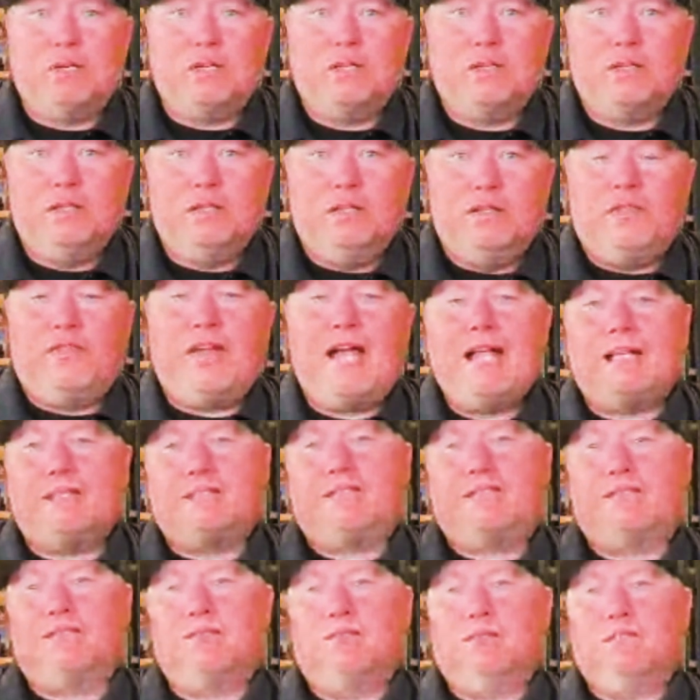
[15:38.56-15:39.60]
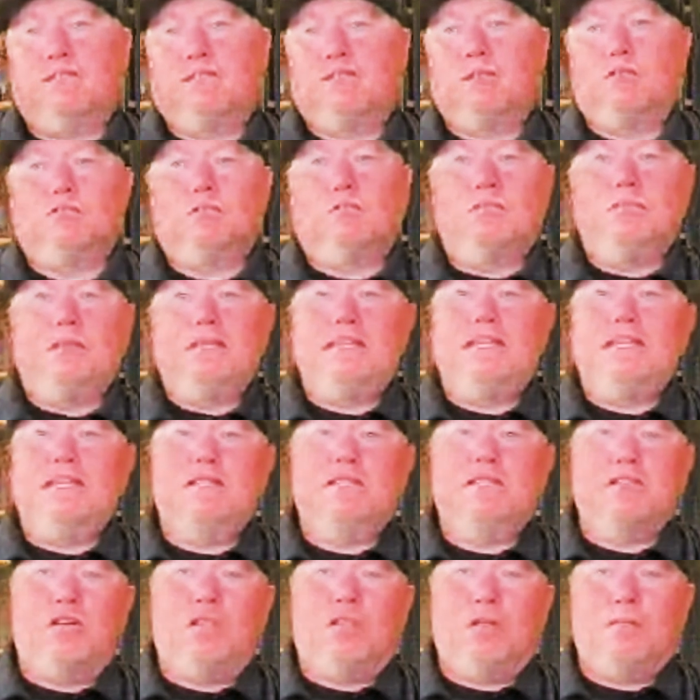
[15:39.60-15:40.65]
That's what social media is
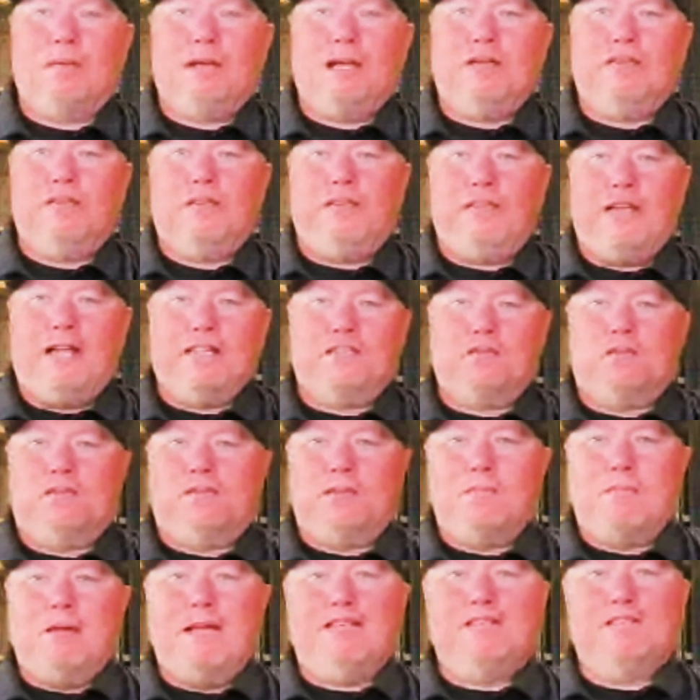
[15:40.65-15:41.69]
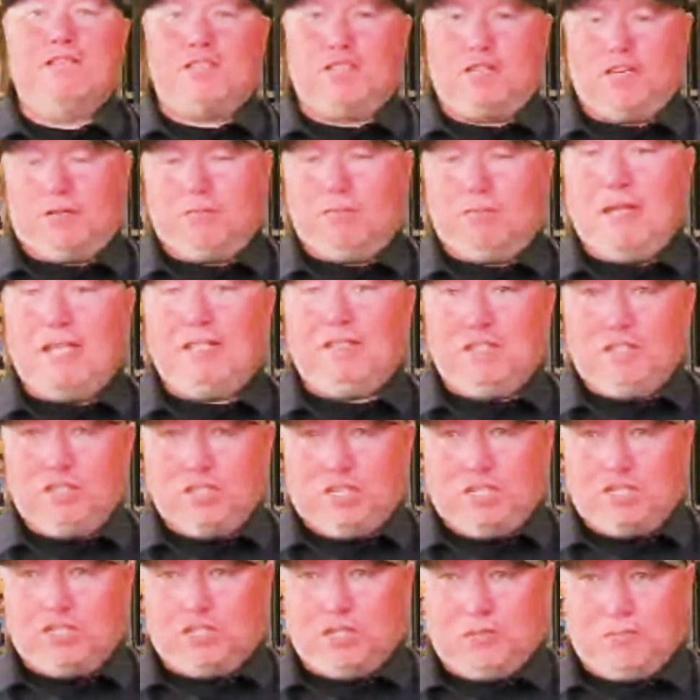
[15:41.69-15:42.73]
all about. And that's what the message,
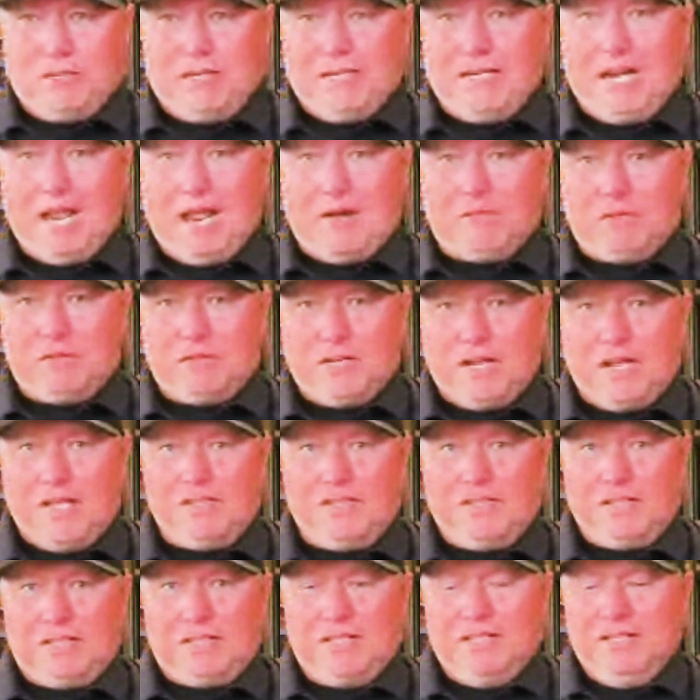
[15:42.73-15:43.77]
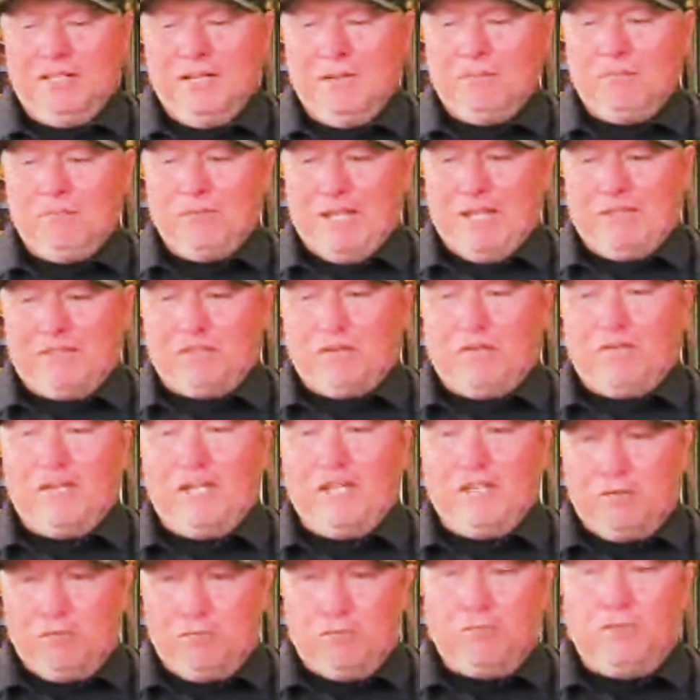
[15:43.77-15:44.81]
messaging should be in advertising. And so then
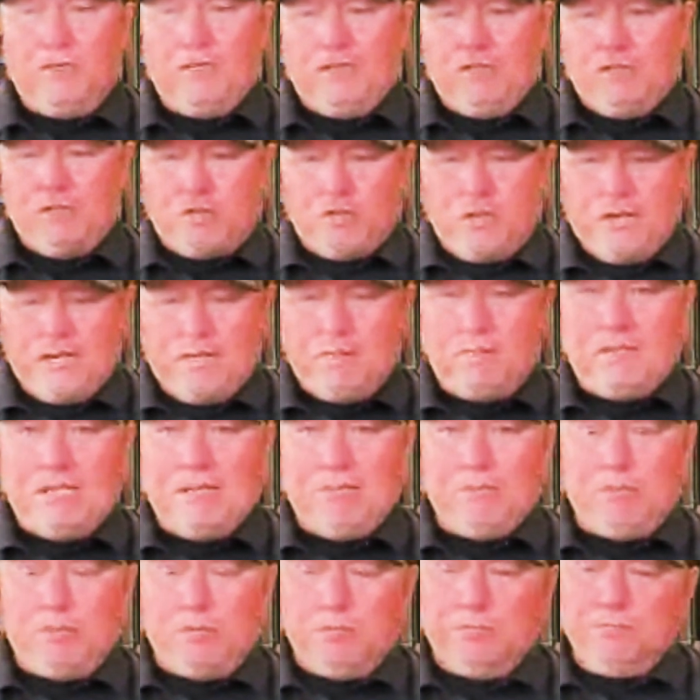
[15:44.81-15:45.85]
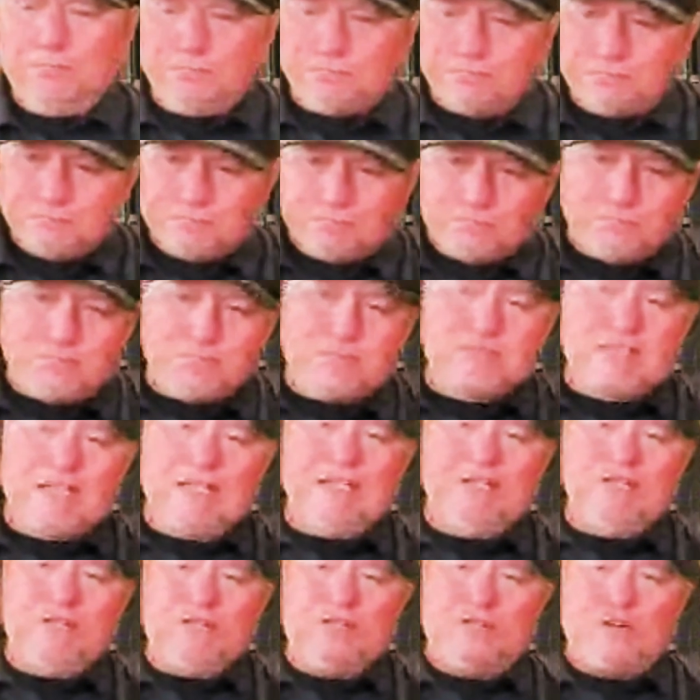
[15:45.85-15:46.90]
you intrigue people
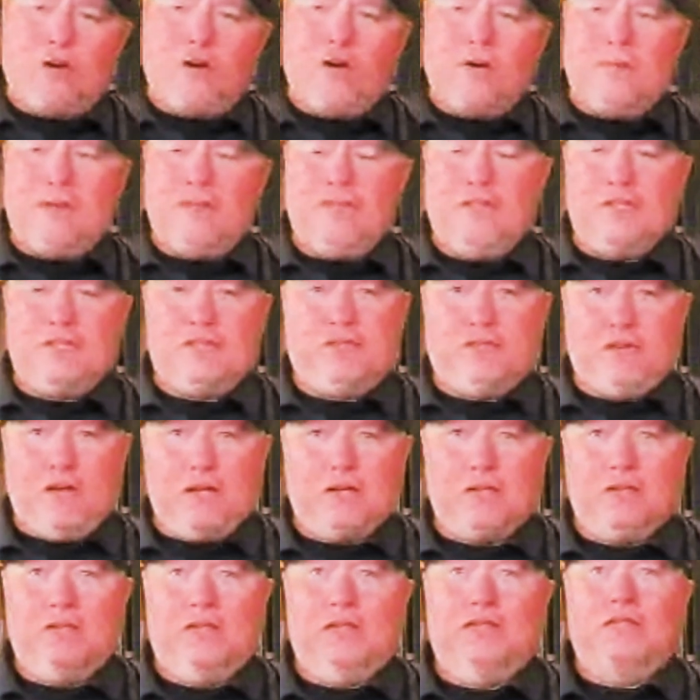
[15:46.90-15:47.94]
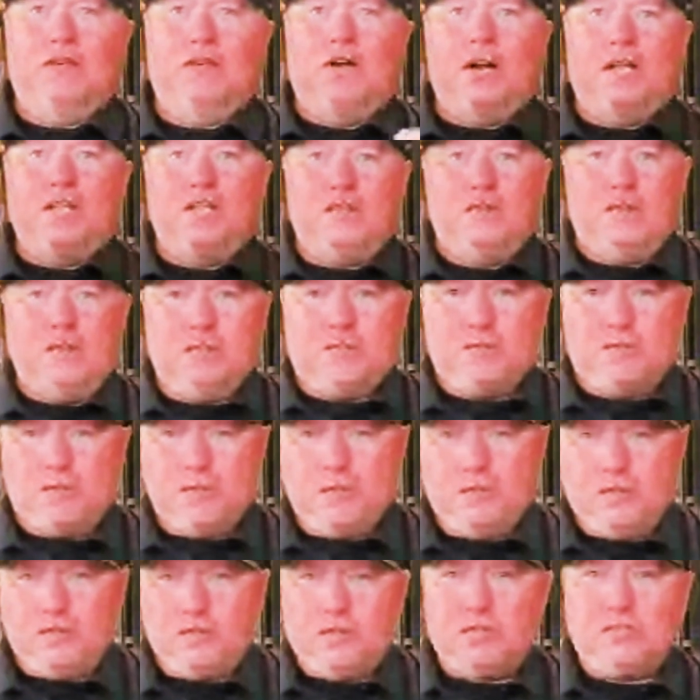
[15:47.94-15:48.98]
and you start them in this funnel of, all right, you've
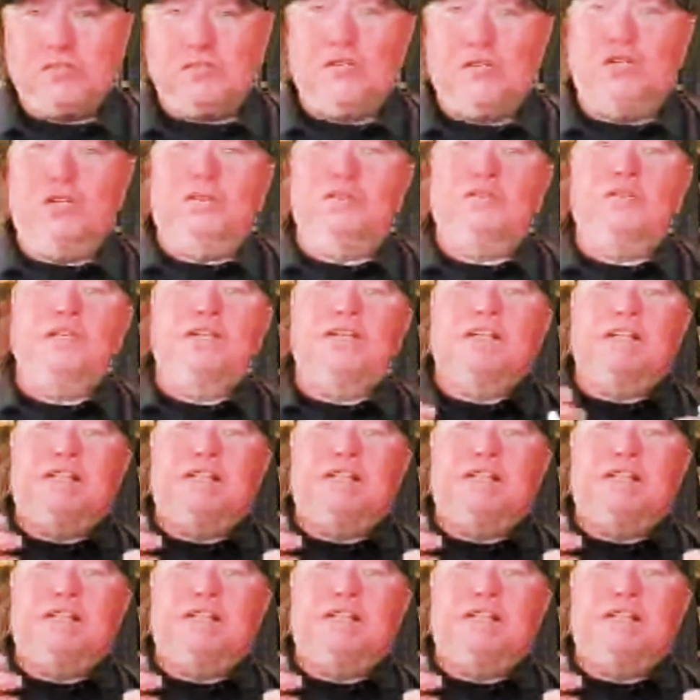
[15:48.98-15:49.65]
introduced yourself.